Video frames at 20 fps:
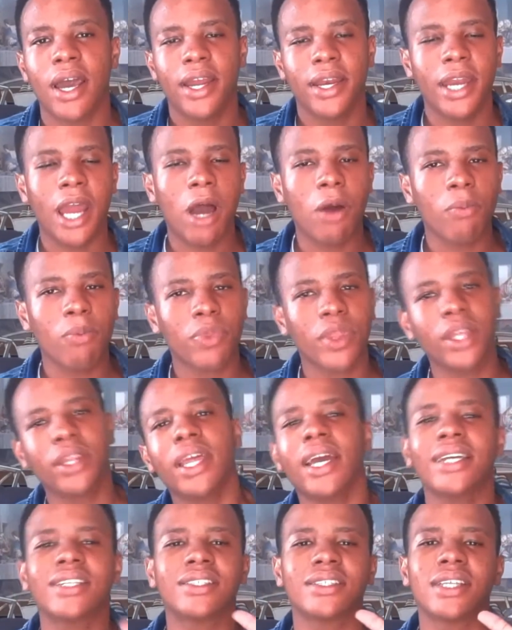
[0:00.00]
Now, the
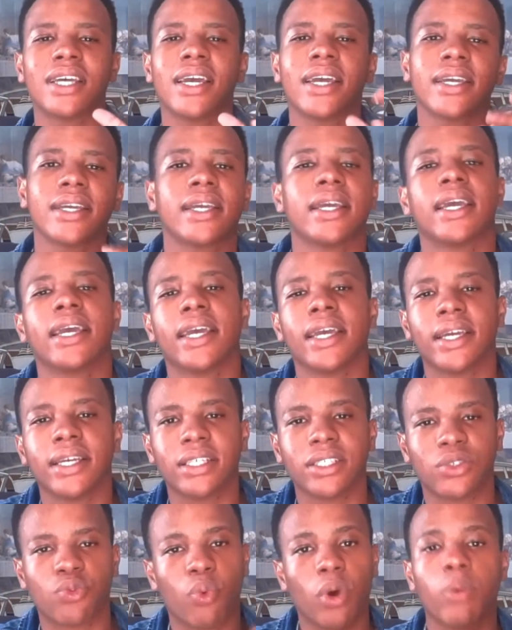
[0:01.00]
next thing
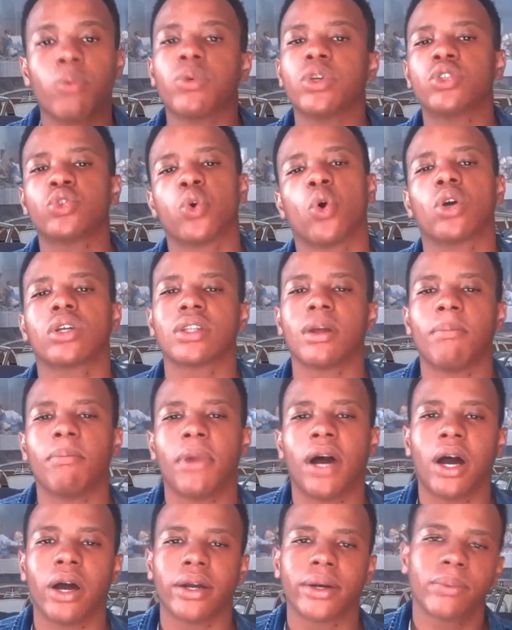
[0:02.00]
is what we talked
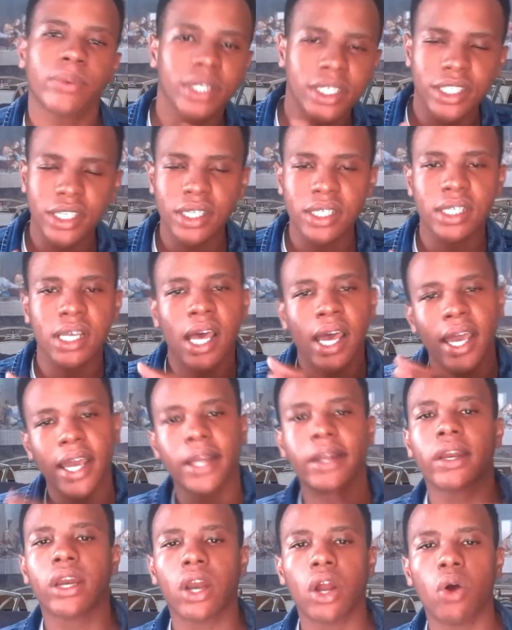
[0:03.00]
about, which is
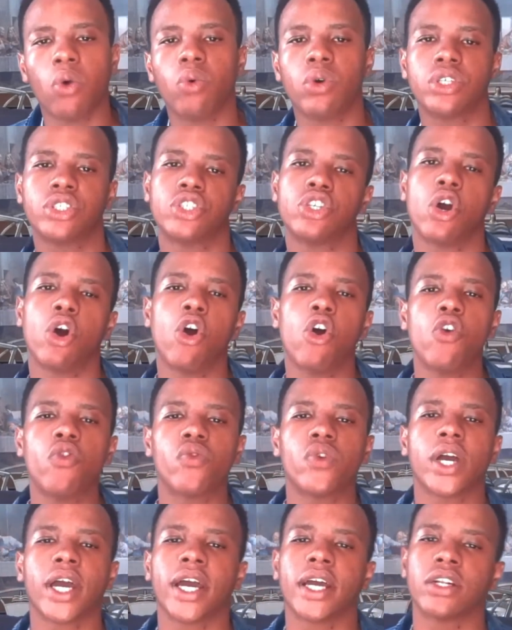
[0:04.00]
it lowers your
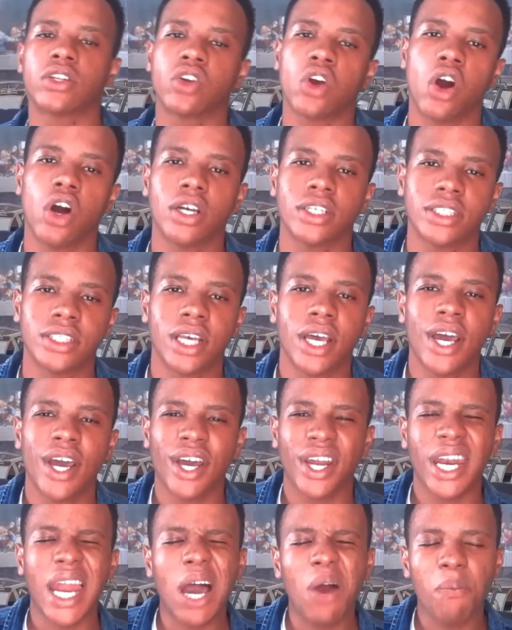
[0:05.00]
overhead costs.
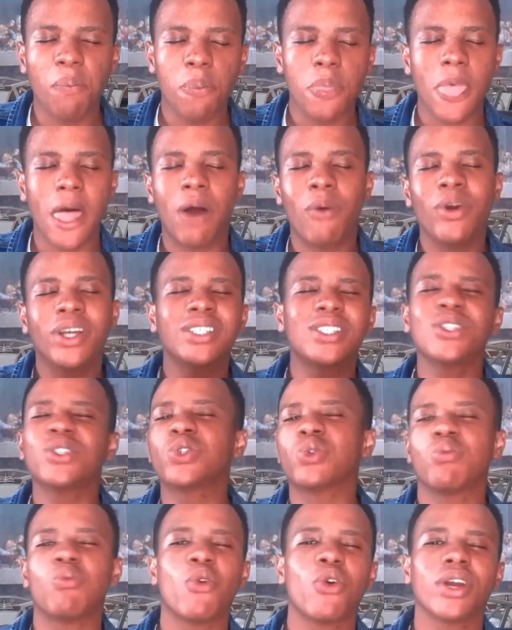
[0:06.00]
Now, I went
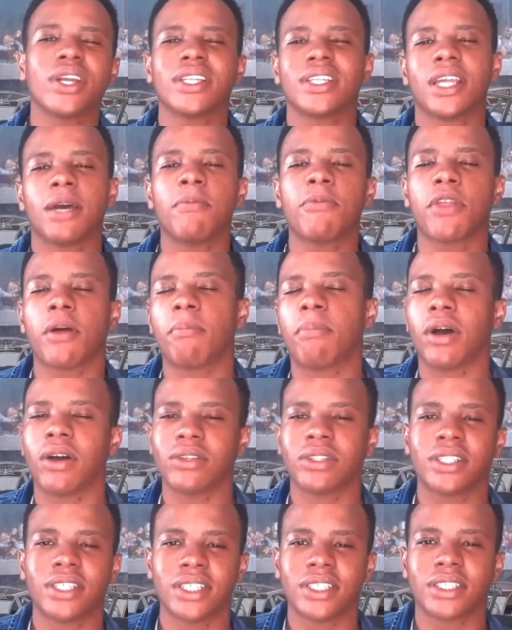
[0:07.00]
into more in depth
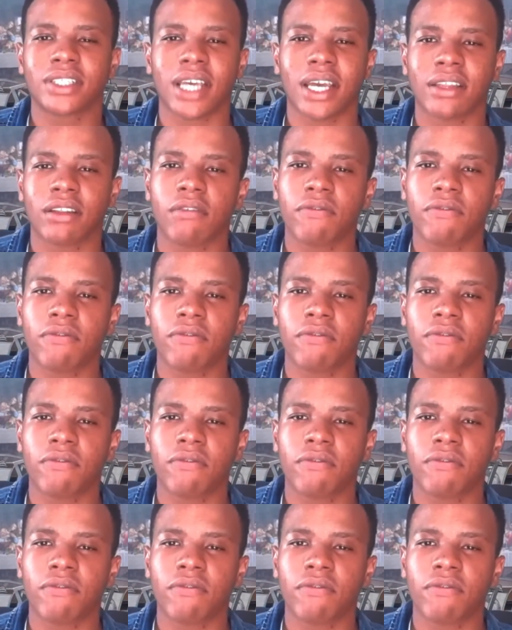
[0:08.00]
about this at the